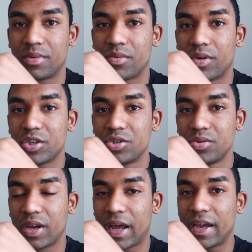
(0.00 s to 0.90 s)
But what
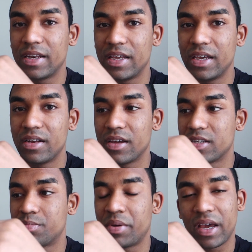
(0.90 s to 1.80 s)
you and I need
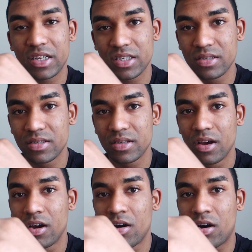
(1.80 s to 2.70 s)
is patience,
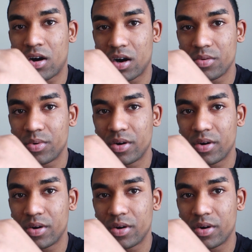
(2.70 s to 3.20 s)
hard